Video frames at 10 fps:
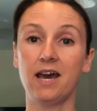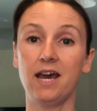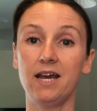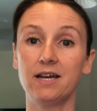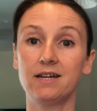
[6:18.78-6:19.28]

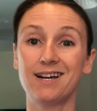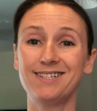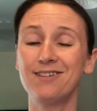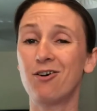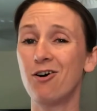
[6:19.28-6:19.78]
And I
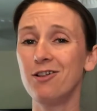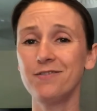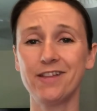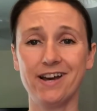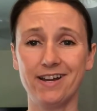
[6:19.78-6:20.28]
did all
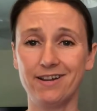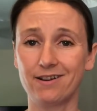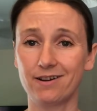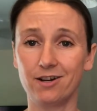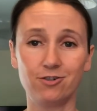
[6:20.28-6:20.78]
of that in
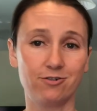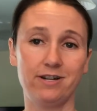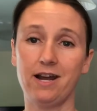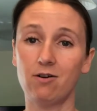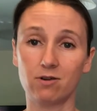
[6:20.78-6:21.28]
under
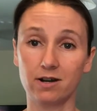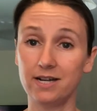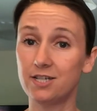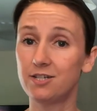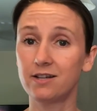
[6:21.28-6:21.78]
an hour.
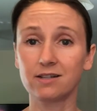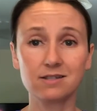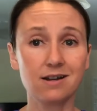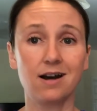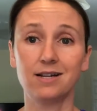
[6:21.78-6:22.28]
It
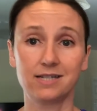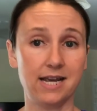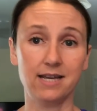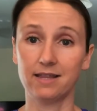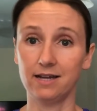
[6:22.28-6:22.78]
does not
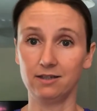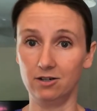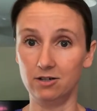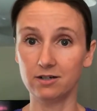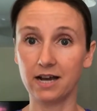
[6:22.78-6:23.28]
take that
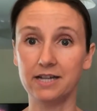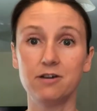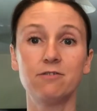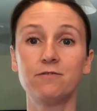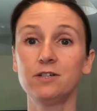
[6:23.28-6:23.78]
long. I
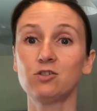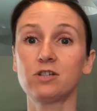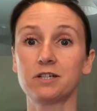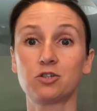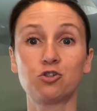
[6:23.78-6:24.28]
know it feels
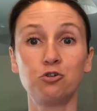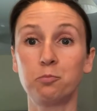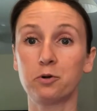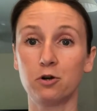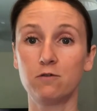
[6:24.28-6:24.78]
like
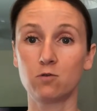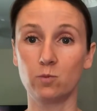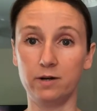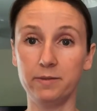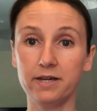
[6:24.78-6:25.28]
super
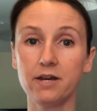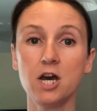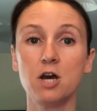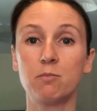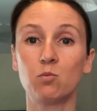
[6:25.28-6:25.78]
overwhelming,
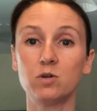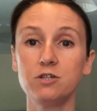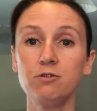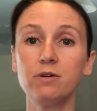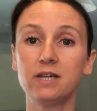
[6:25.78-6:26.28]
but
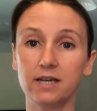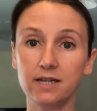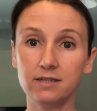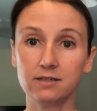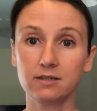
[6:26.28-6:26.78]
once you
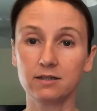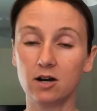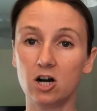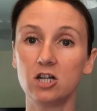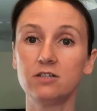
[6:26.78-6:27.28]
get
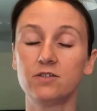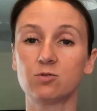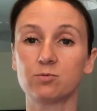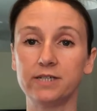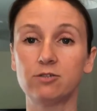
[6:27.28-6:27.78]
all of the
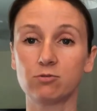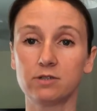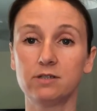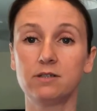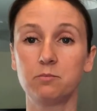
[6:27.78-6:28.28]

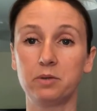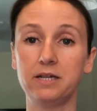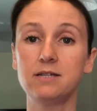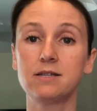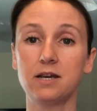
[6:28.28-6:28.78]
resources in
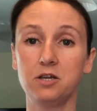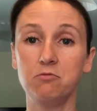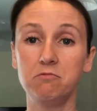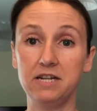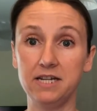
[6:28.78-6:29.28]
place that
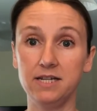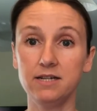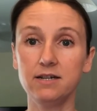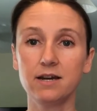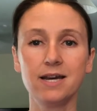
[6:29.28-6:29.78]
you
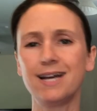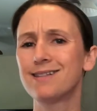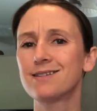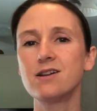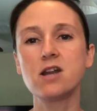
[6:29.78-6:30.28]
need,
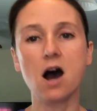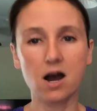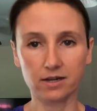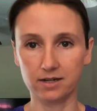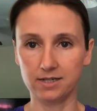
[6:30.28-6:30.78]
it's
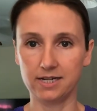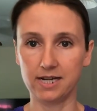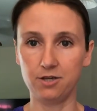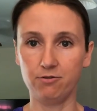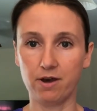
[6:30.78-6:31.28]
not gonna
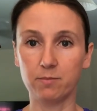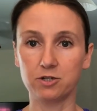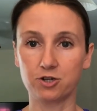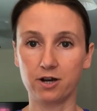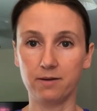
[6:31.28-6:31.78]
take you that
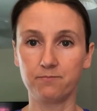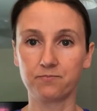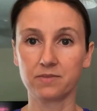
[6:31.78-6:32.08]
much time.